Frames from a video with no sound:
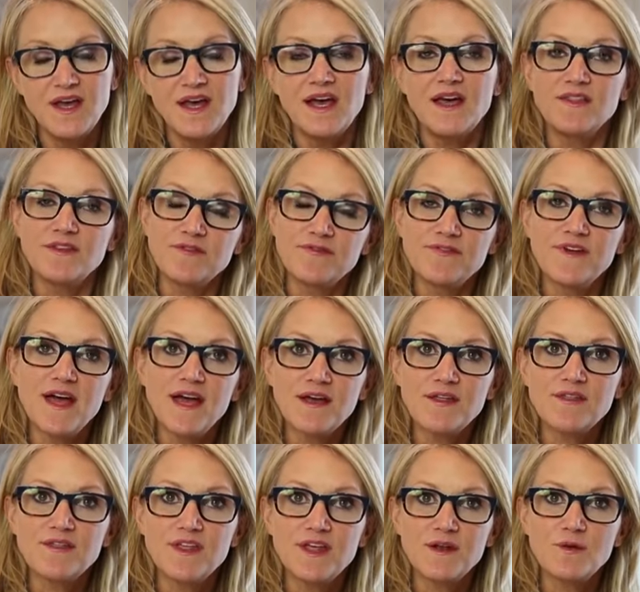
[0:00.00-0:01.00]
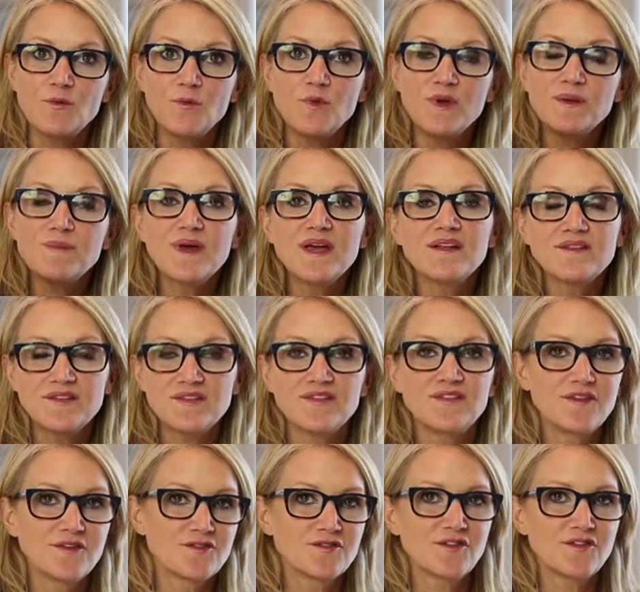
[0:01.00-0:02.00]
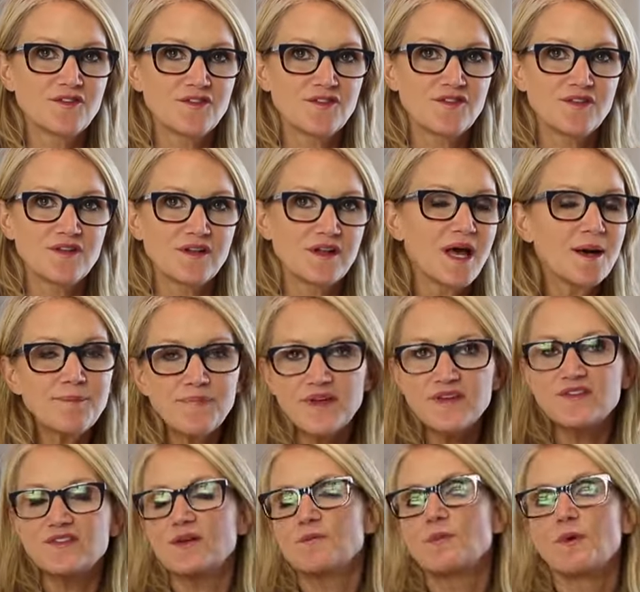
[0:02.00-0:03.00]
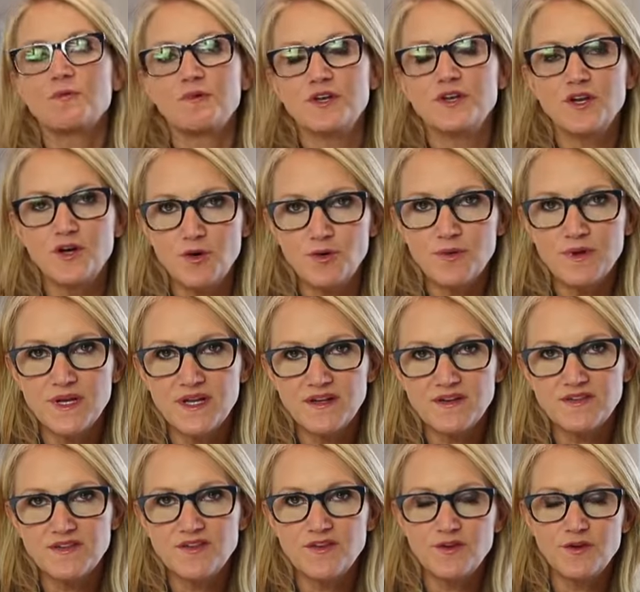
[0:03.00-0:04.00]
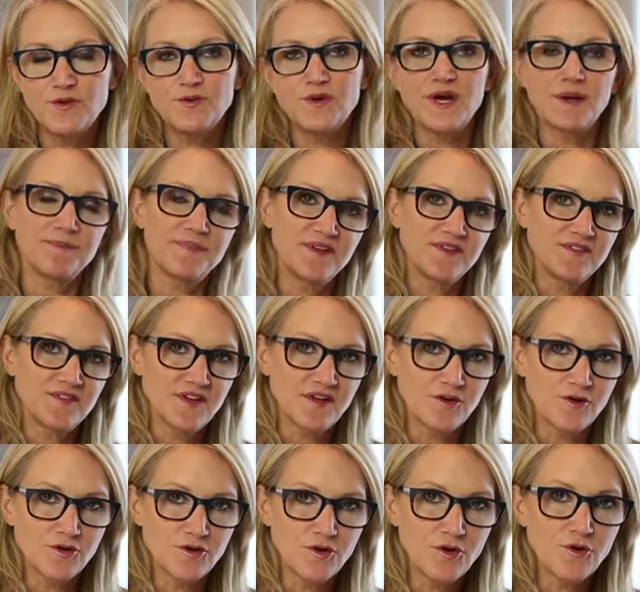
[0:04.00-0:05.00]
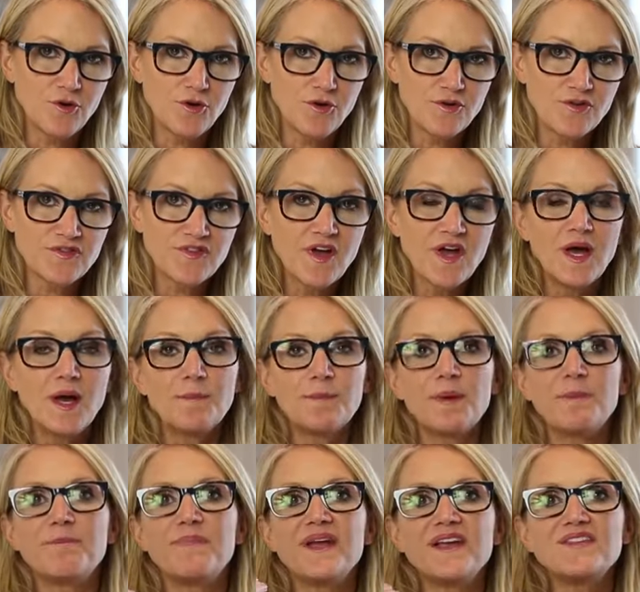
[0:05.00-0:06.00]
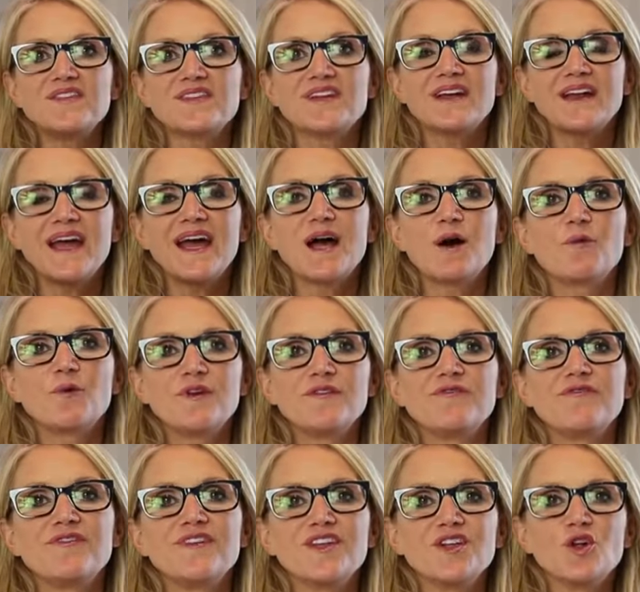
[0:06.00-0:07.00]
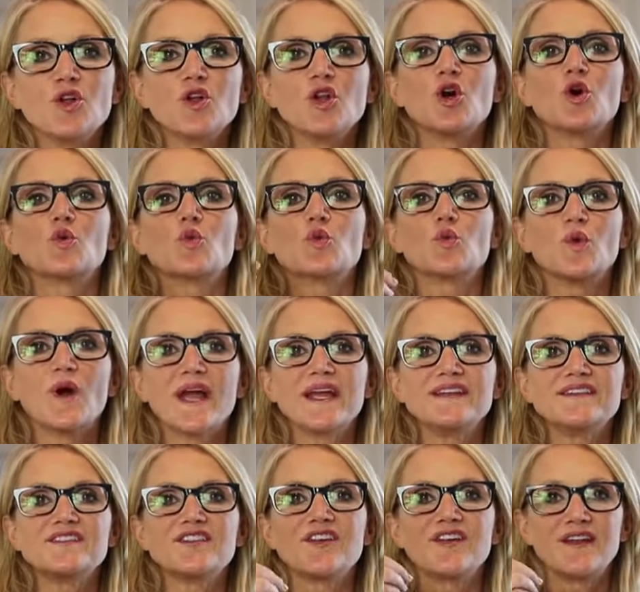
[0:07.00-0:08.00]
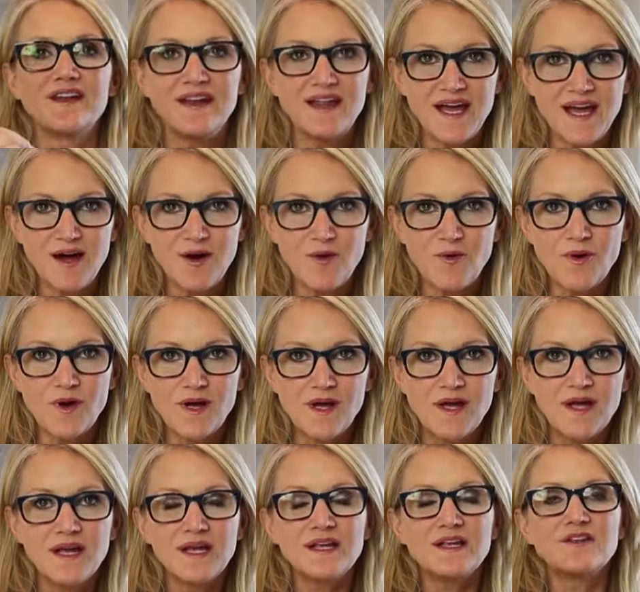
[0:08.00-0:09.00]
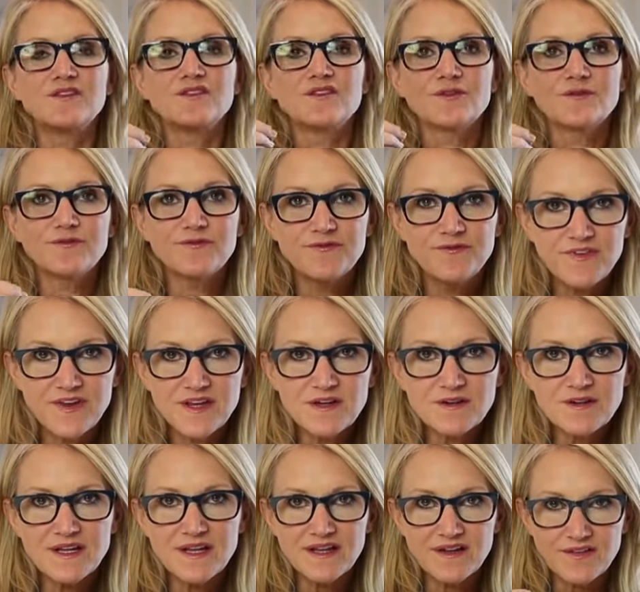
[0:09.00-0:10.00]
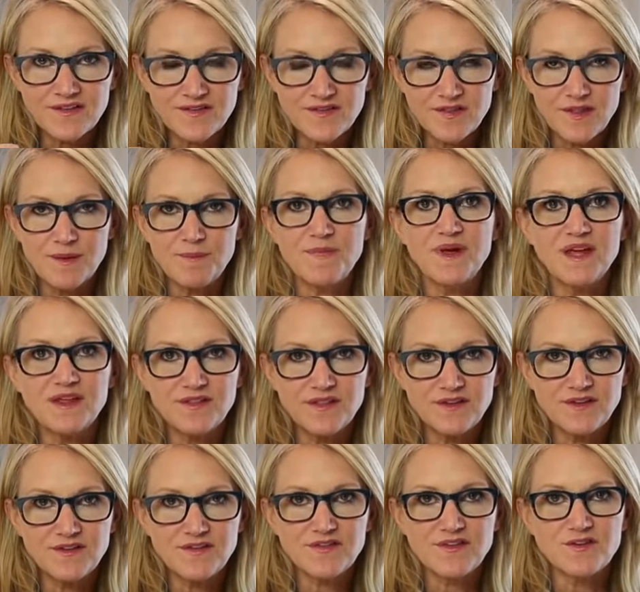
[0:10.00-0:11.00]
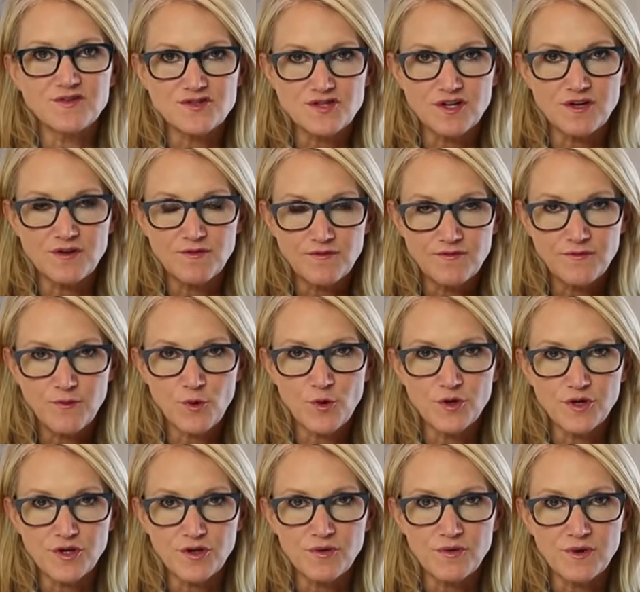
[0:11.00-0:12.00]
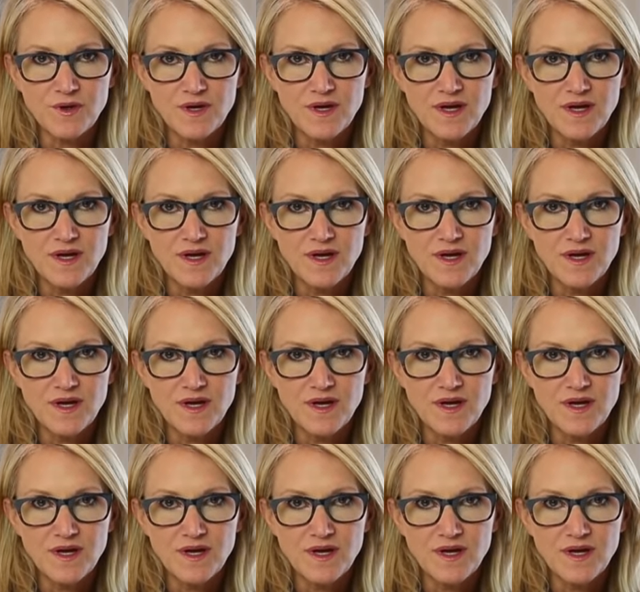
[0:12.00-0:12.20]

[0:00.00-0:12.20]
And the fact that we make decisions not based on what we know we need to do, not based on our goals, but based on how we feel right now. It's your feelings that make the decision for you.